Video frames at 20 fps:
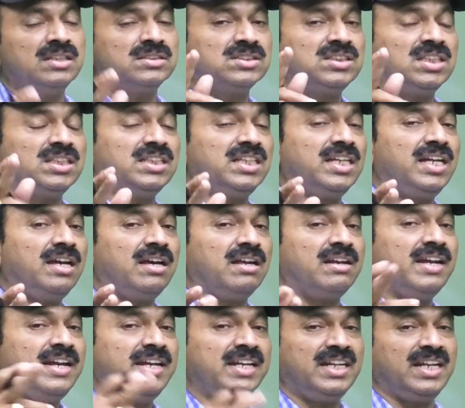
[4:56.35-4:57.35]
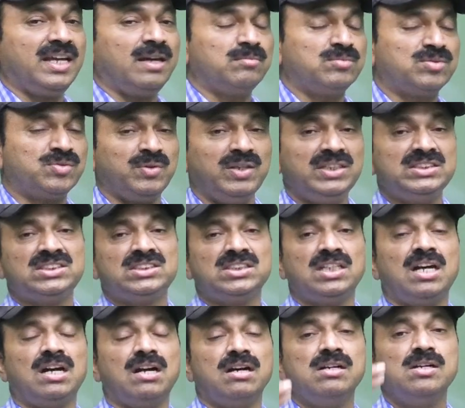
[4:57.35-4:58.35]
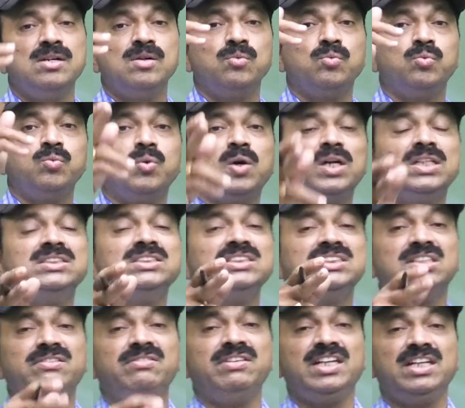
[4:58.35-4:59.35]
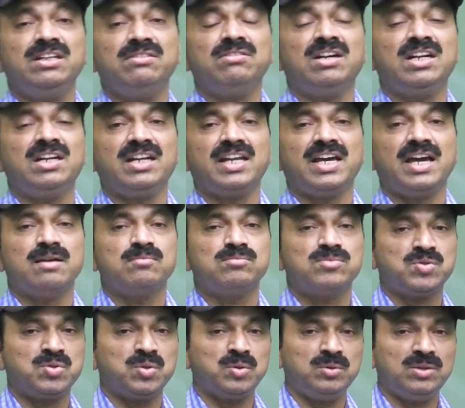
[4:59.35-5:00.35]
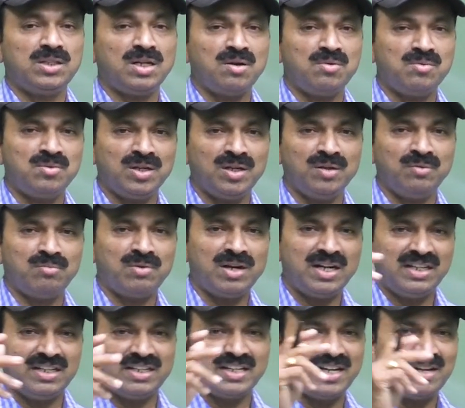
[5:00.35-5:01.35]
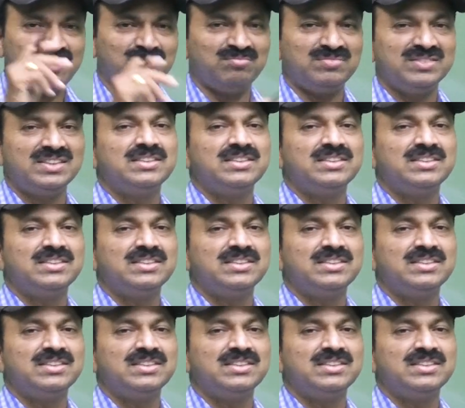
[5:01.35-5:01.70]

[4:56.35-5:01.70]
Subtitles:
Kshatriya 9 times. Vaishya 171 times. Shudra only one time.